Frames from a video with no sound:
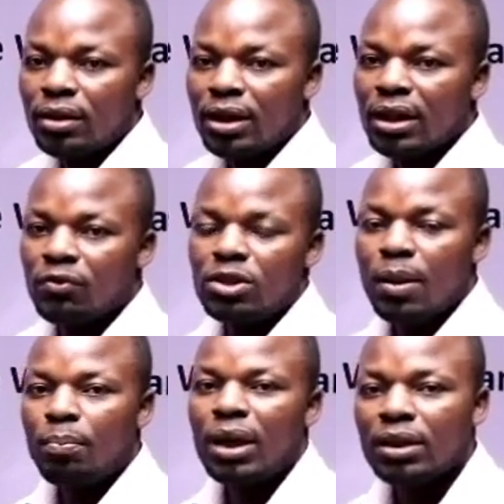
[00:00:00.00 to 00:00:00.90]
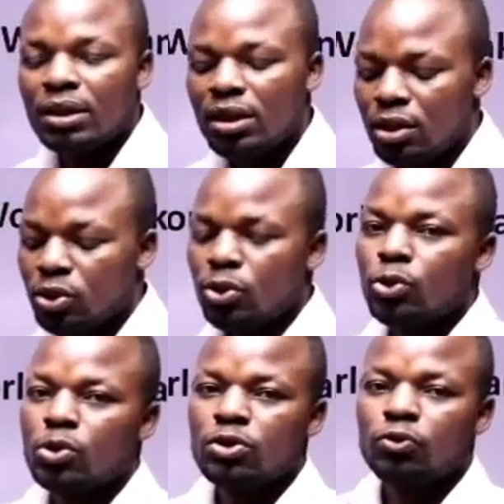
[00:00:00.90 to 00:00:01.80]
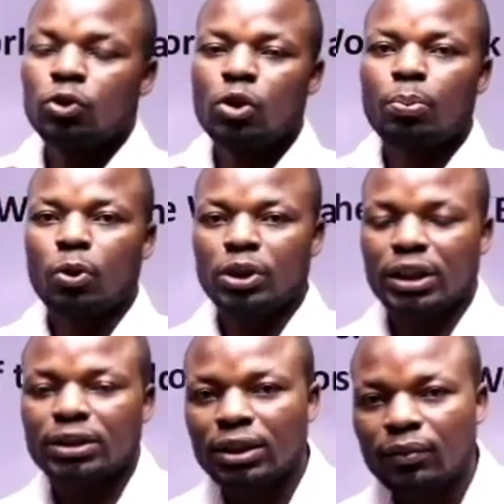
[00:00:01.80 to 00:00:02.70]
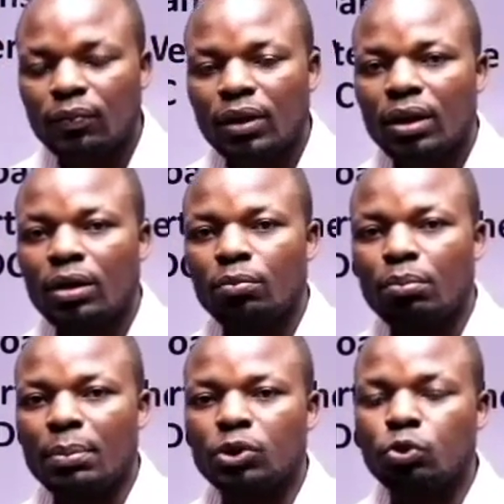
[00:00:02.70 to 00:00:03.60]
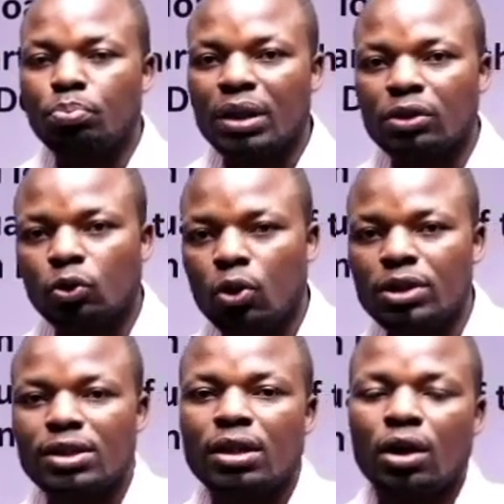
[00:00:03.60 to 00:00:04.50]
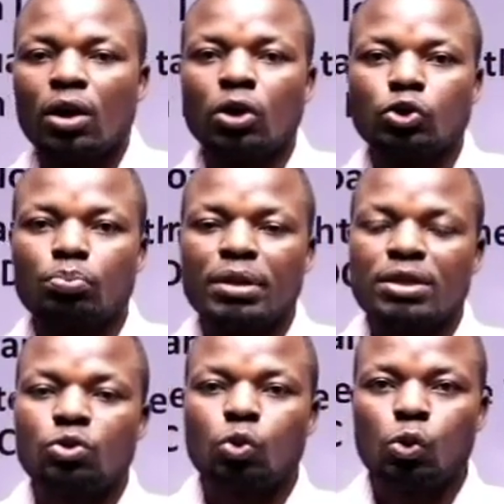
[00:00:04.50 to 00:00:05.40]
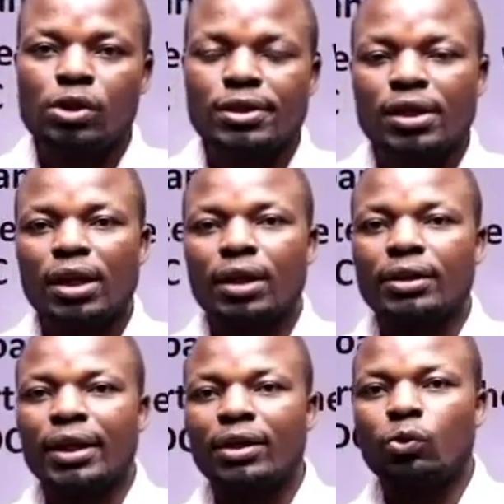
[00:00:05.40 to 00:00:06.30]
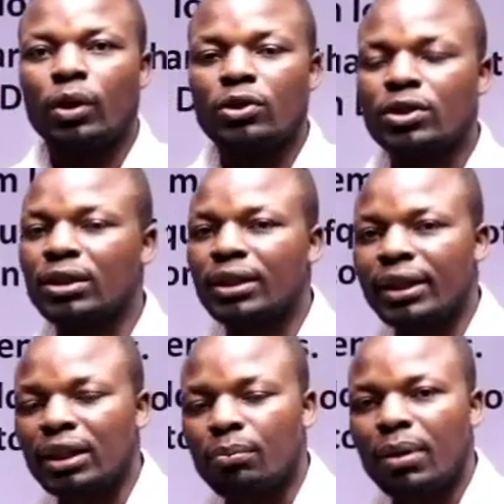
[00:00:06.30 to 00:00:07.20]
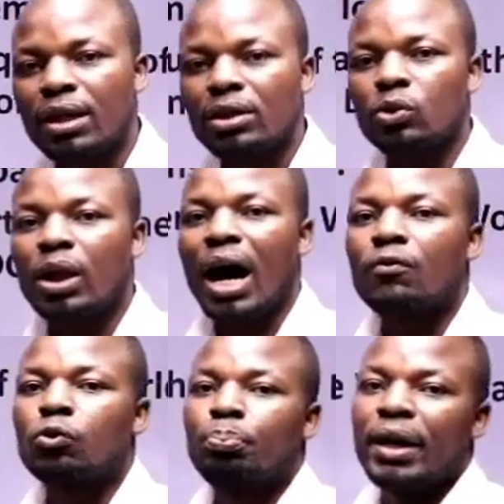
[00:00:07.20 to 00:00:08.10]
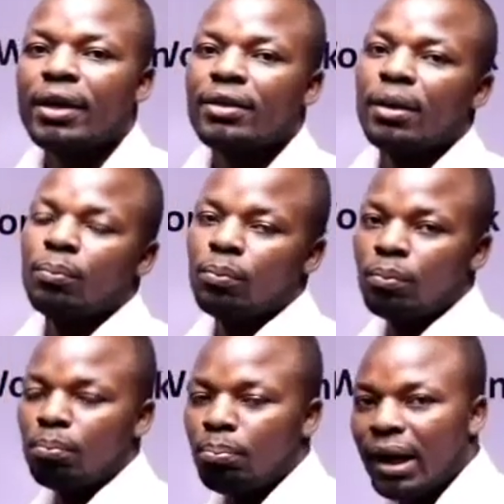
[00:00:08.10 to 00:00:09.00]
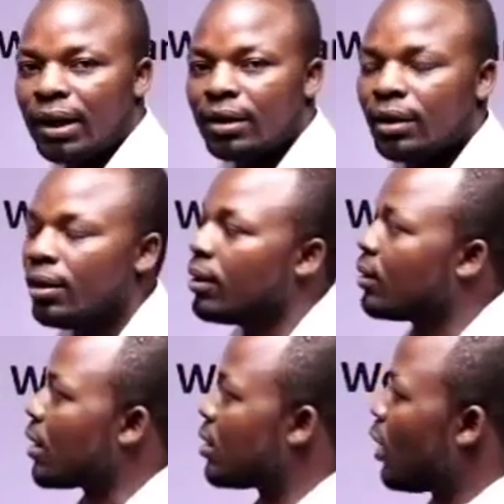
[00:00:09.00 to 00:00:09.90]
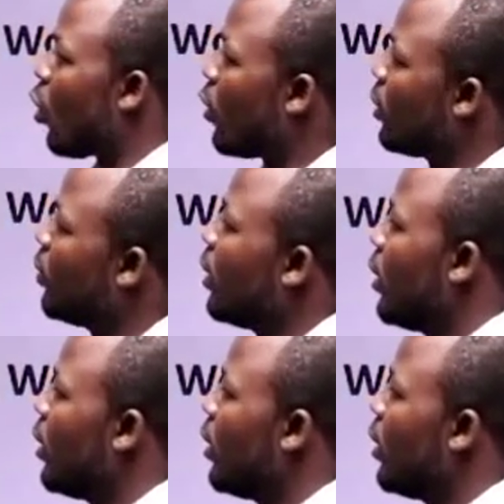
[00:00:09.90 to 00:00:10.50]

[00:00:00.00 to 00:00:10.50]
They give some money you use for your project, maybe to build roads or to build schools. Then when you start getting money, you'll have to pay them back. That's a loan.